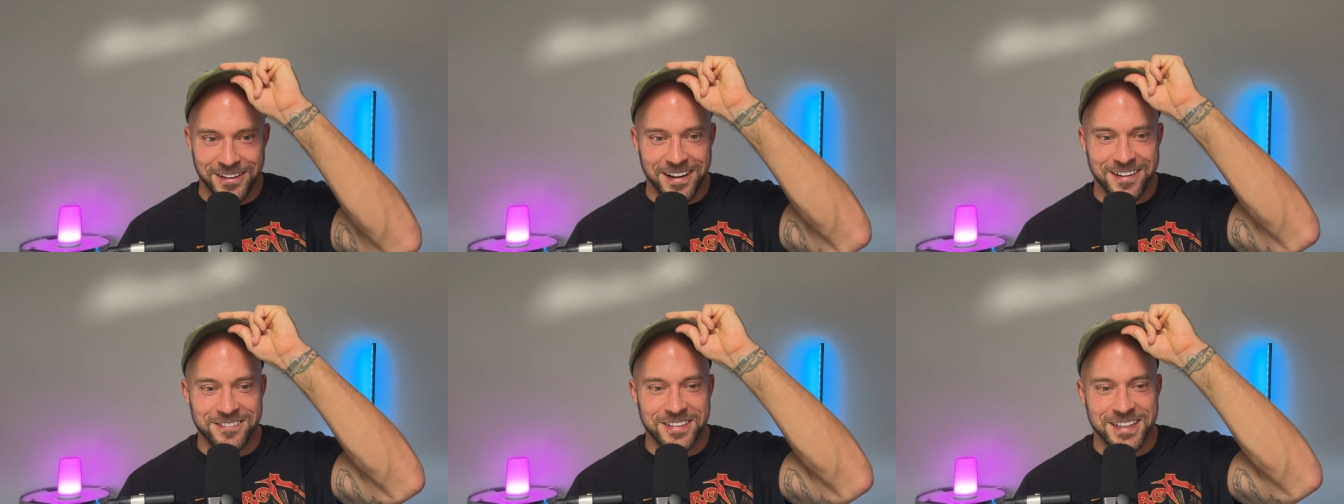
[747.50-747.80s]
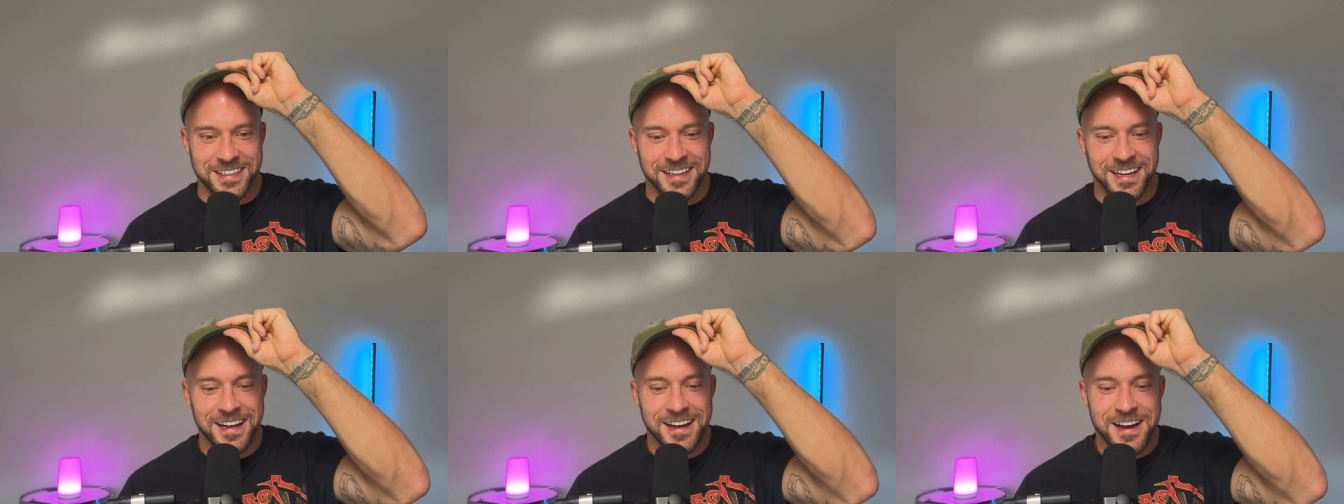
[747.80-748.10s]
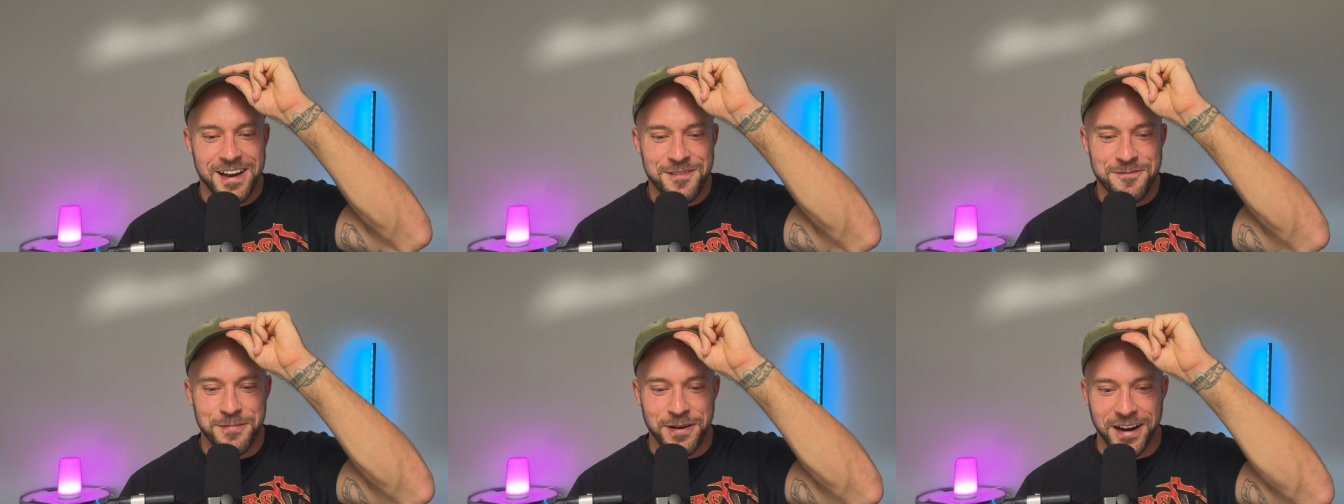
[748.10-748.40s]
what I mean?
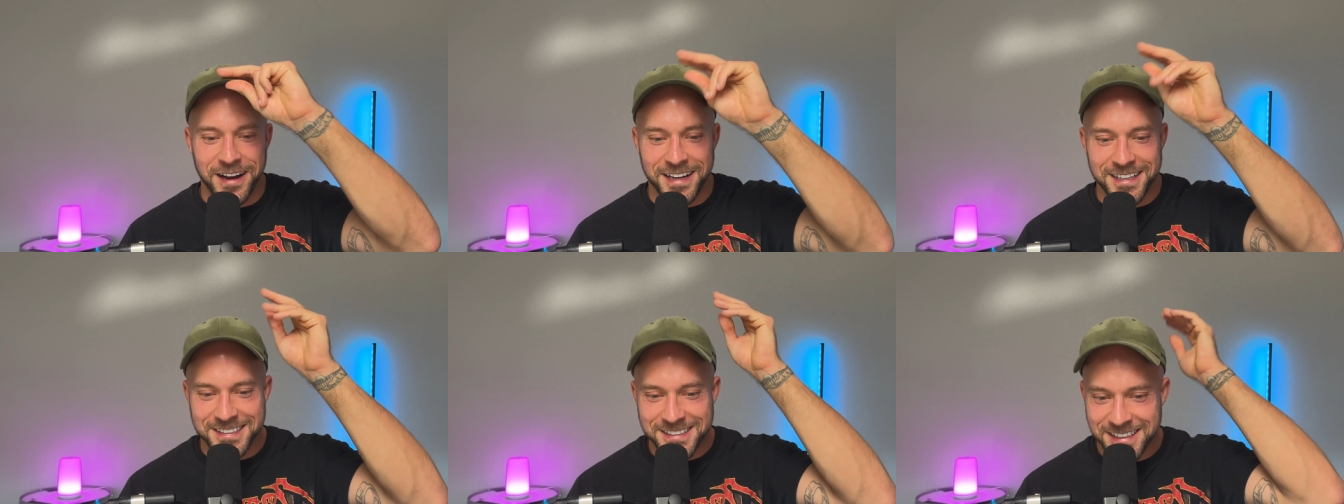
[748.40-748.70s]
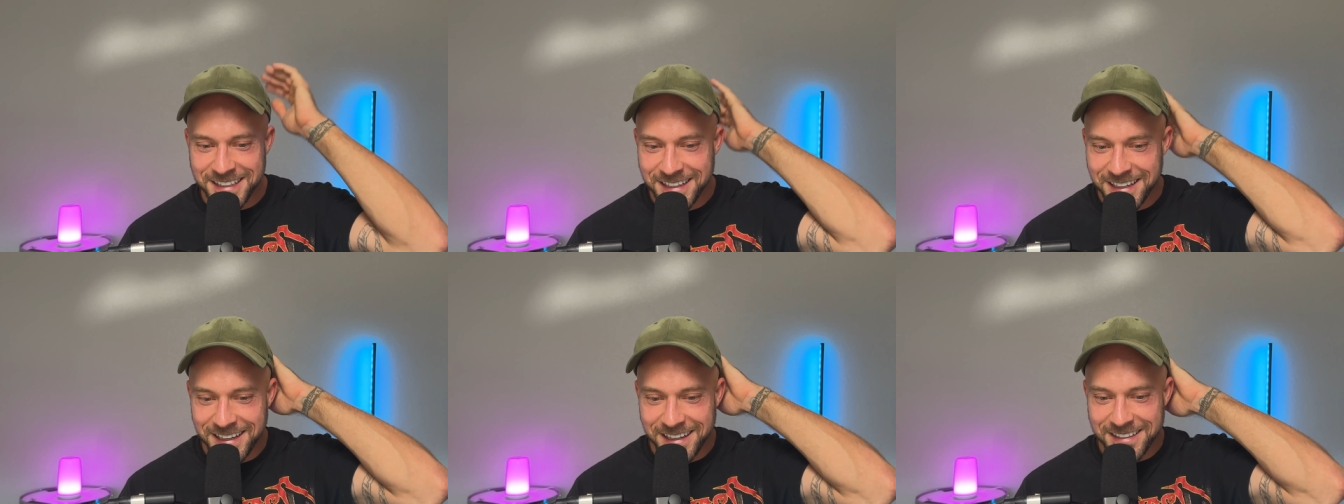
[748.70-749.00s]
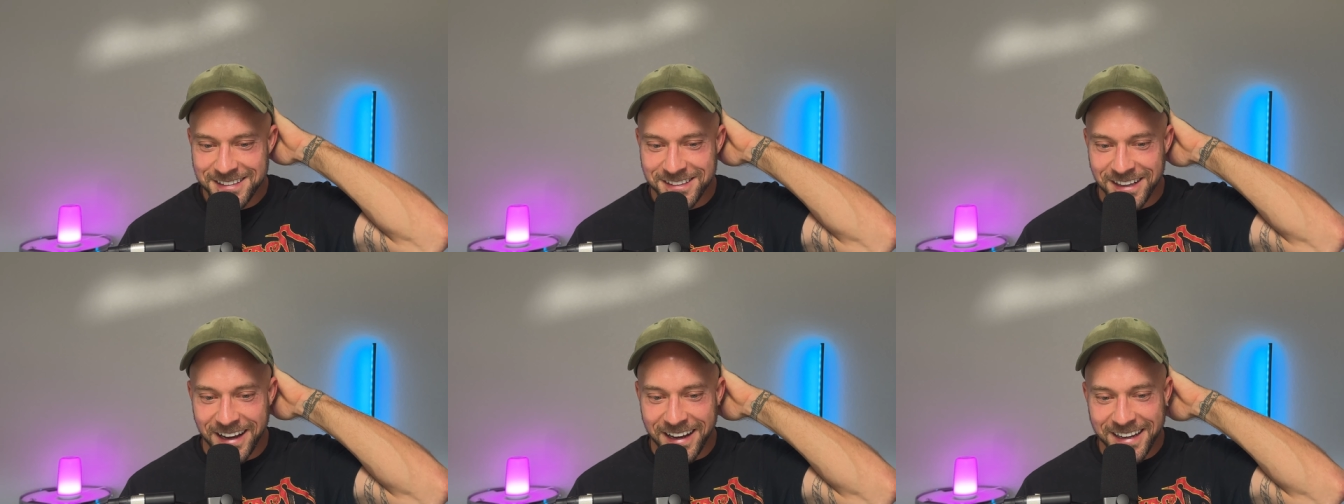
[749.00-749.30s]
But
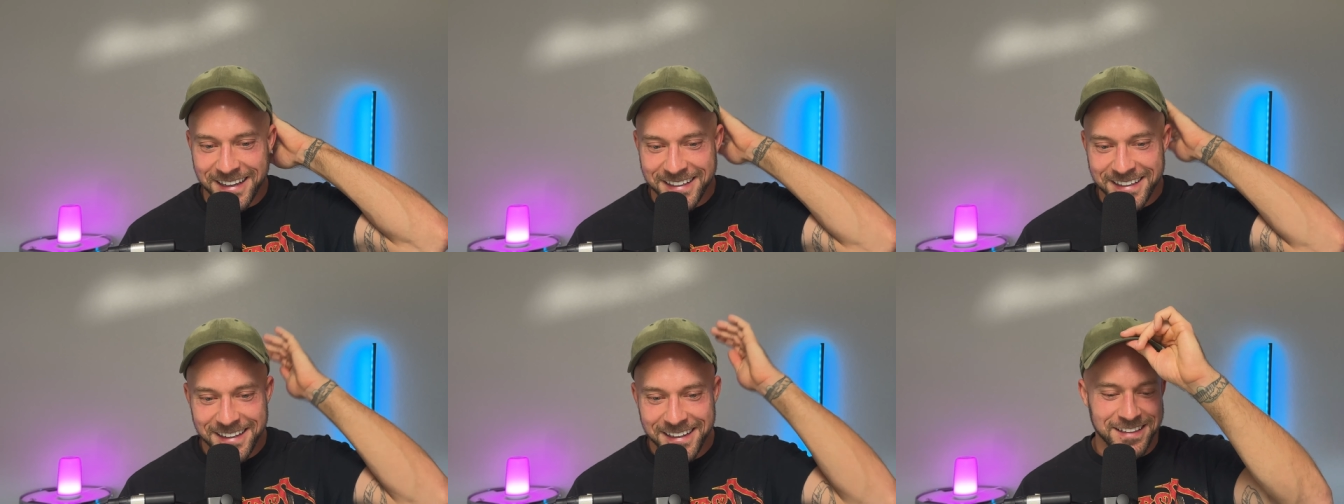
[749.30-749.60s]
like